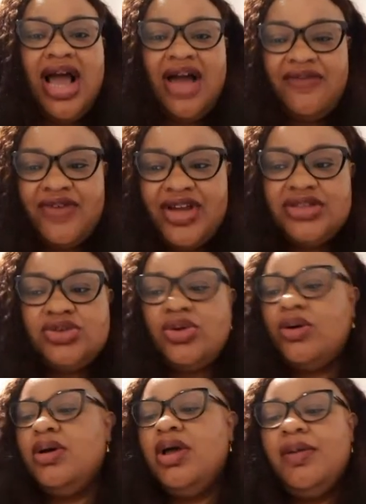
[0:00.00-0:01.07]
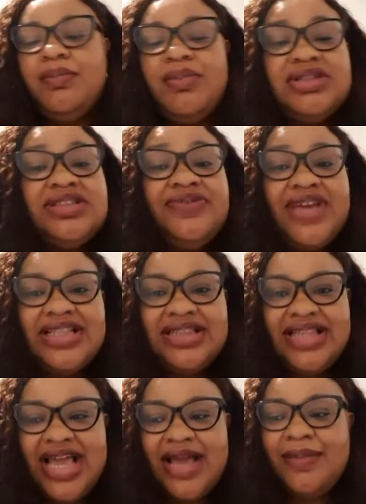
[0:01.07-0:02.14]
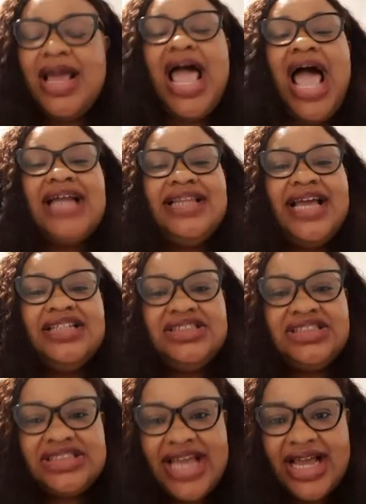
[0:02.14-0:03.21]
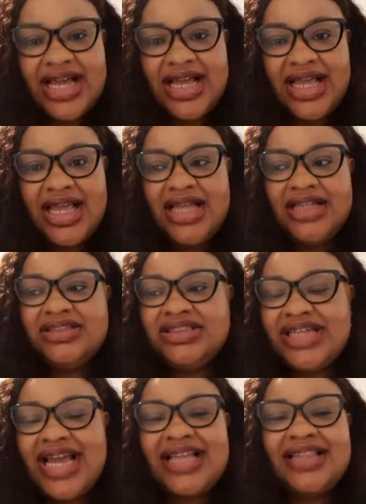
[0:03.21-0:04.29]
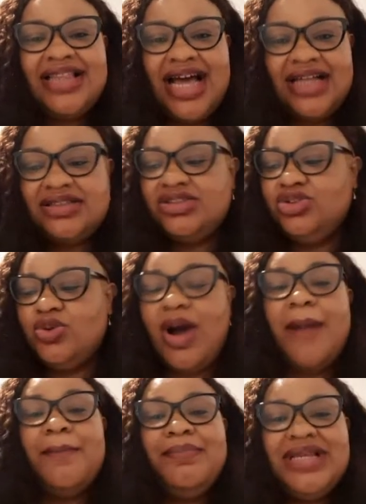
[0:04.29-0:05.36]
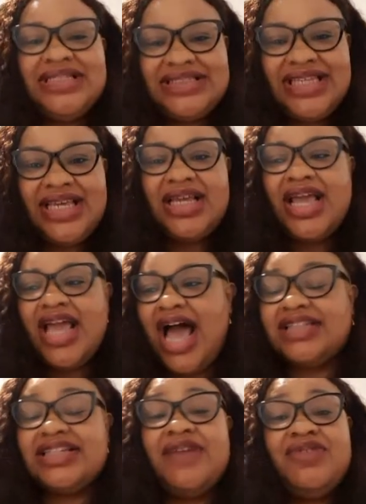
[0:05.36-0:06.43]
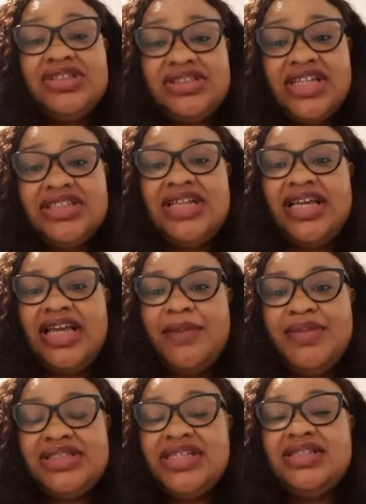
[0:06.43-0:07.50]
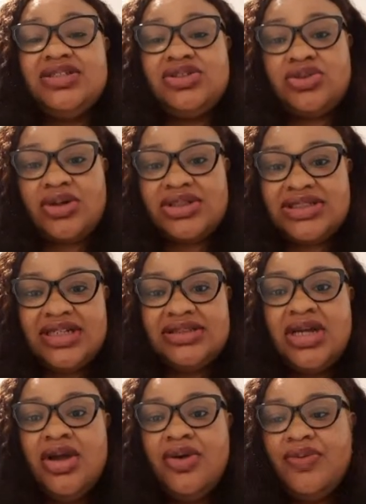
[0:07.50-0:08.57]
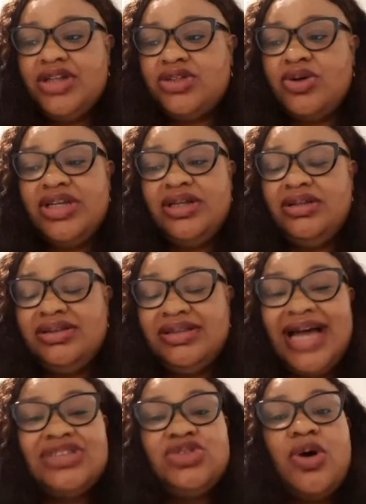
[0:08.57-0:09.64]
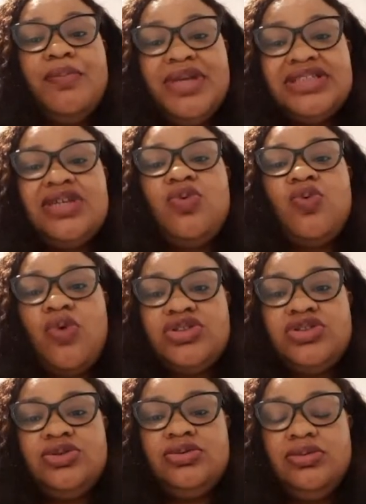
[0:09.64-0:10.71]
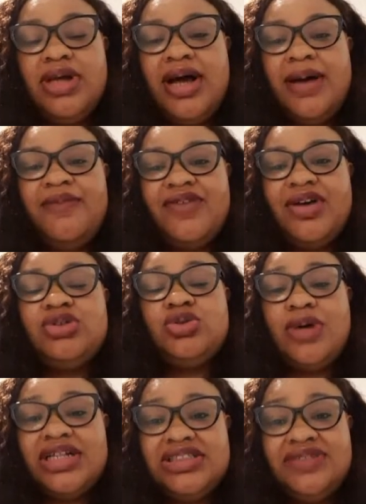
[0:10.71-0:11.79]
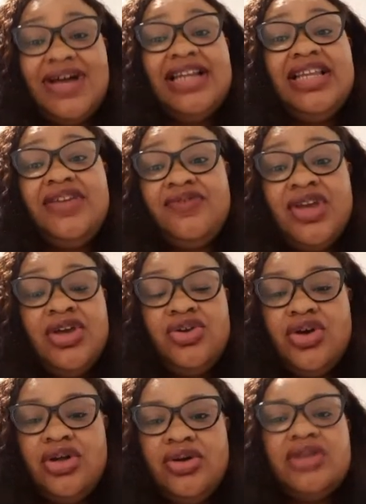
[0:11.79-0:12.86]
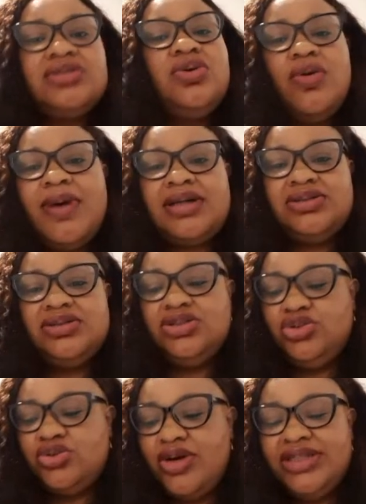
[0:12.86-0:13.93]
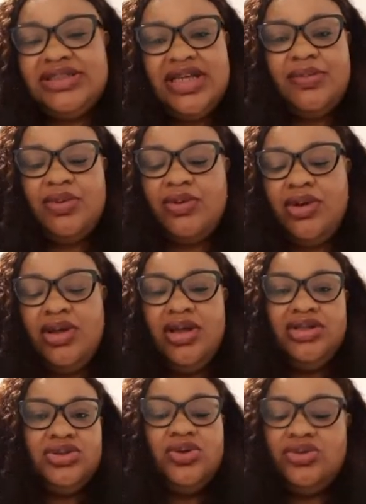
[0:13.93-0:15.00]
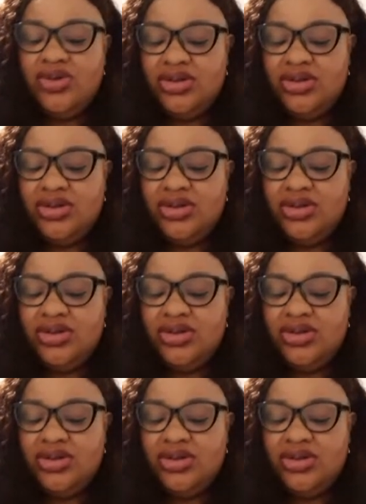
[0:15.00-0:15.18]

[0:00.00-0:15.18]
afraid. So motivate them, and then check that you are meeting at every stage, that you're meeting the success rate, or that you're meeting what you felt you achieve. And if you're not, go back to the drawing table. So